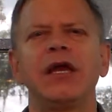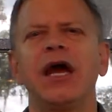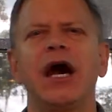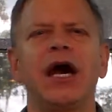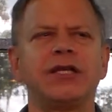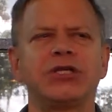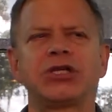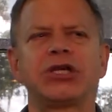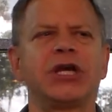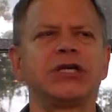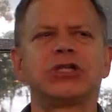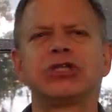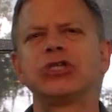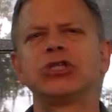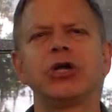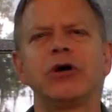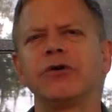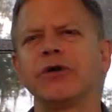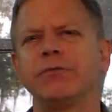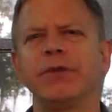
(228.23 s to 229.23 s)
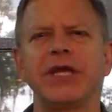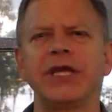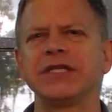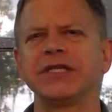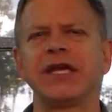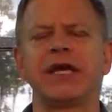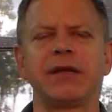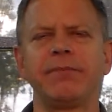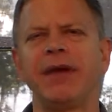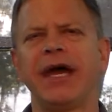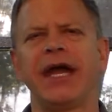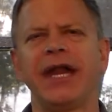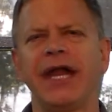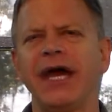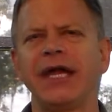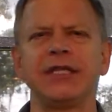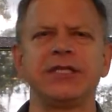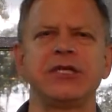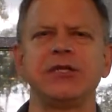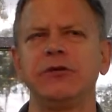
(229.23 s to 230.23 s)
God judged Jonah because he had a bad
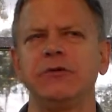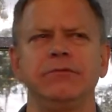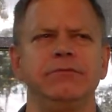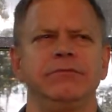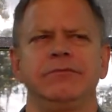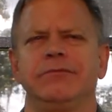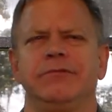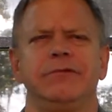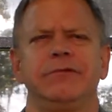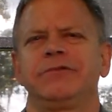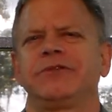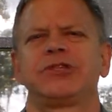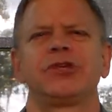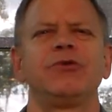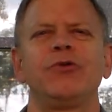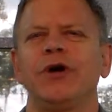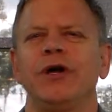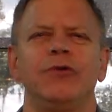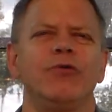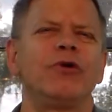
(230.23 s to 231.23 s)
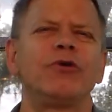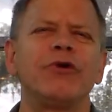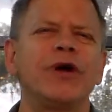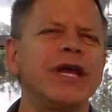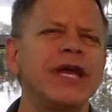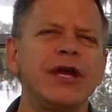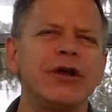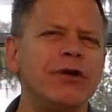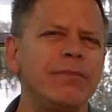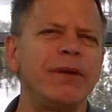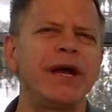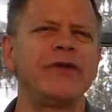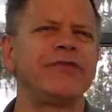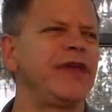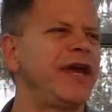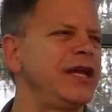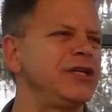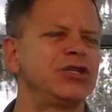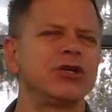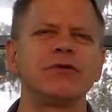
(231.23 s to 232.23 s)
attitude. So what? What do I care about
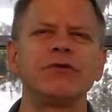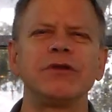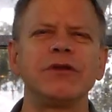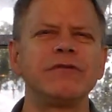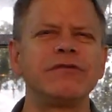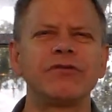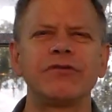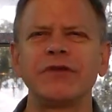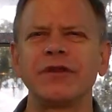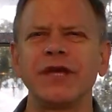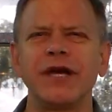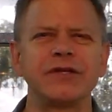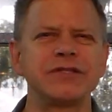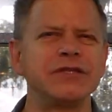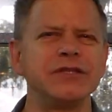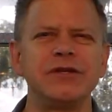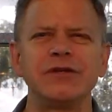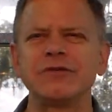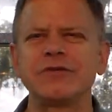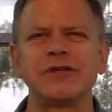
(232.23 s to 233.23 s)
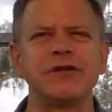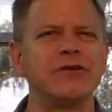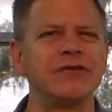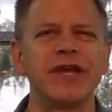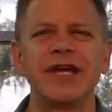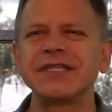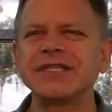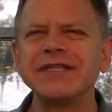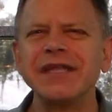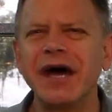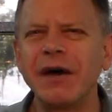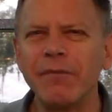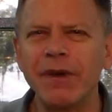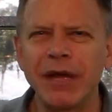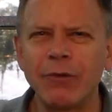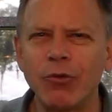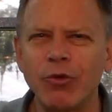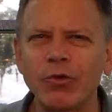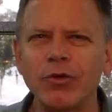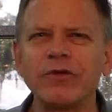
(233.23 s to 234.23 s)
that? Jonah lived 3,000 years ago. That's not
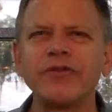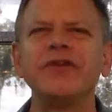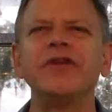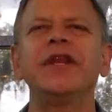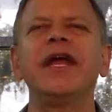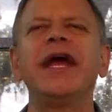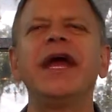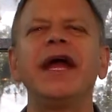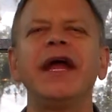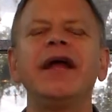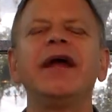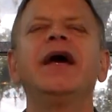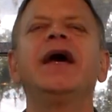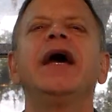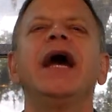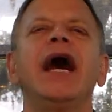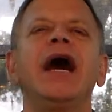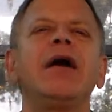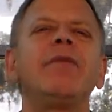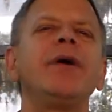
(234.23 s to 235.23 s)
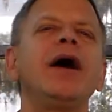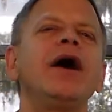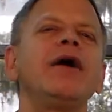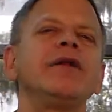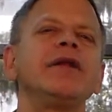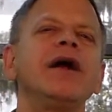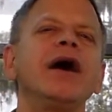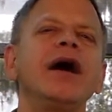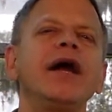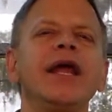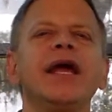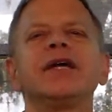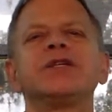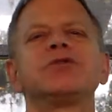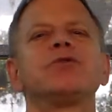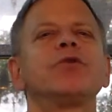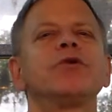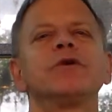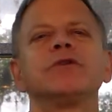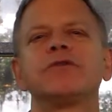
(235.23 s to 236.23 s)
my world today. How about God
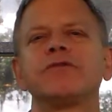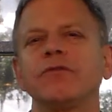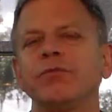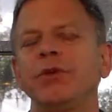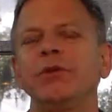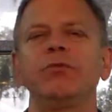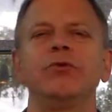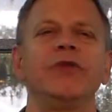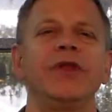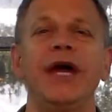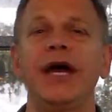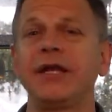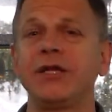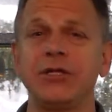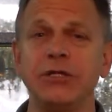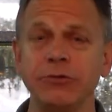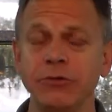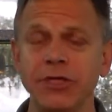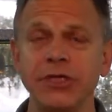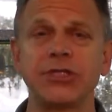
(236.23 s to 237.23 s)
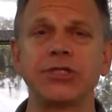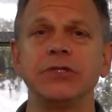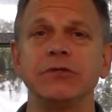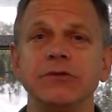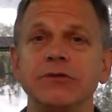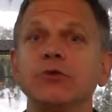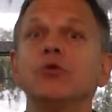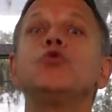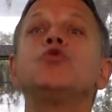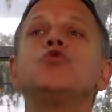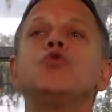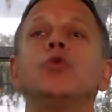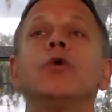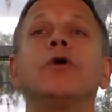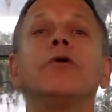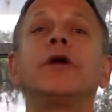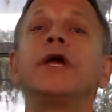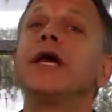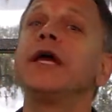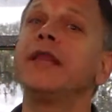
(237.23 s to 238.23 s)
has words for people with attitude issues? Ooh,
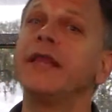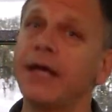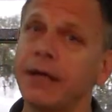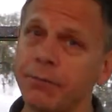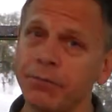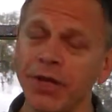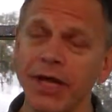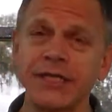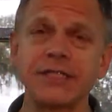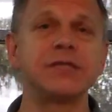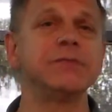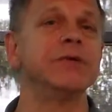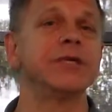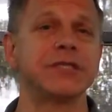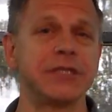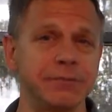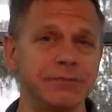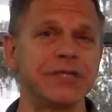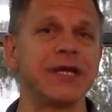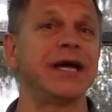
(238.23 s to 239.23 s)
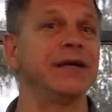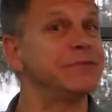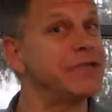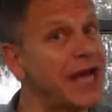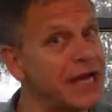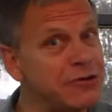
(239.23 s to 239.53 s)
okay, that applies to me sometimes.